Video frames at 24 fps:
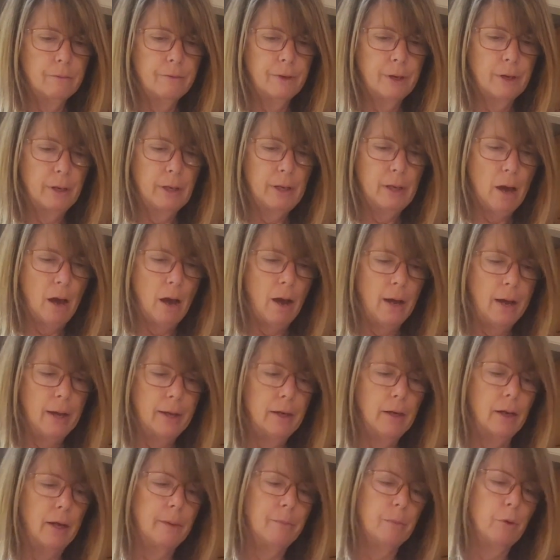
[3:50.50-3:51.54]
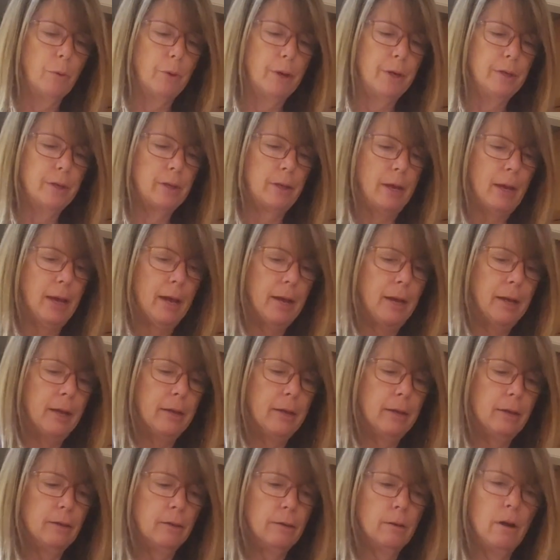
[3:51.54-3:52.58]
fairly hot, I'm going to
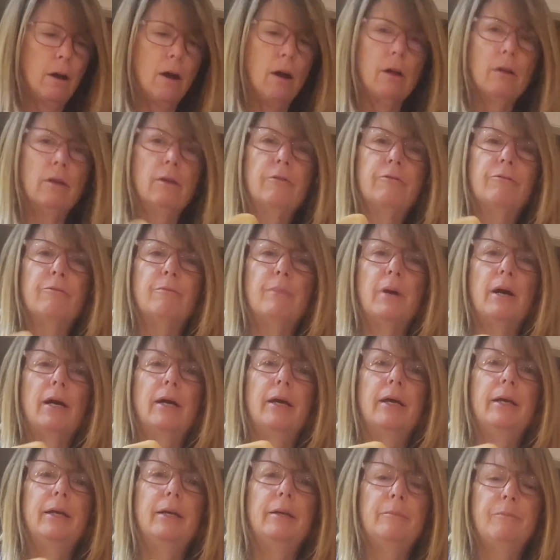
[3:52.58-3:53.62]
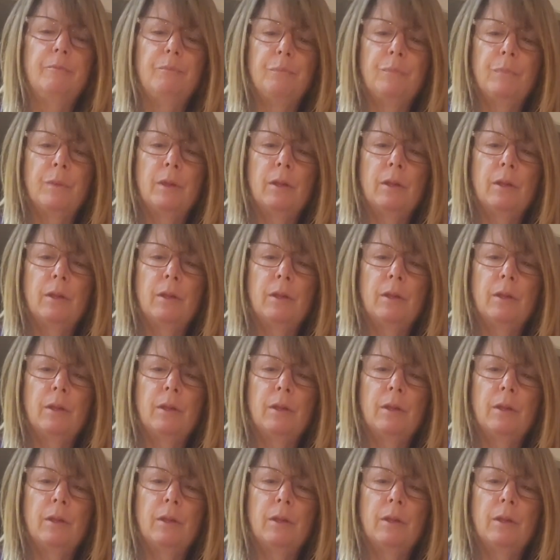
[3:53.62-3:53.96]
add all of my